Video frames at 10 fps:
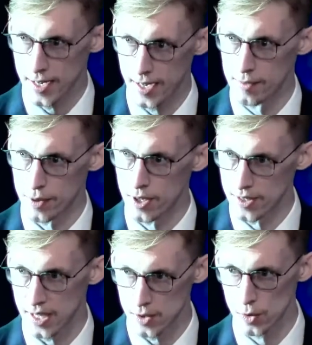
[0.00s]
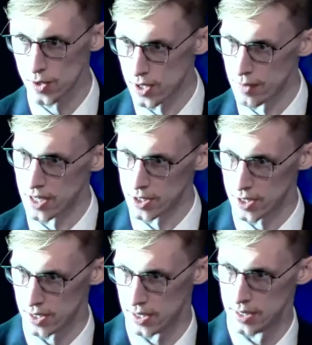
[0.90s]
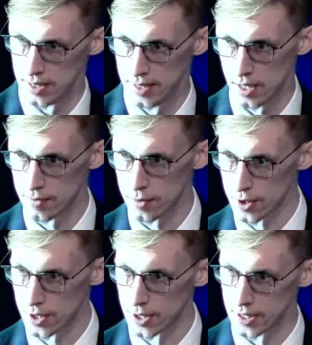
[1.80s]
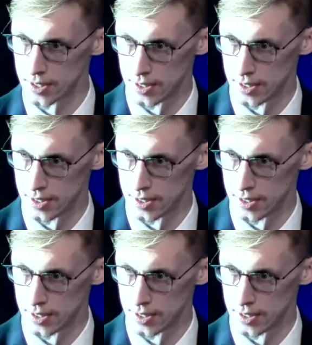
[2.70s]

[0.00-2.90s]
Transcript: kind of process also diminished, unfortunately.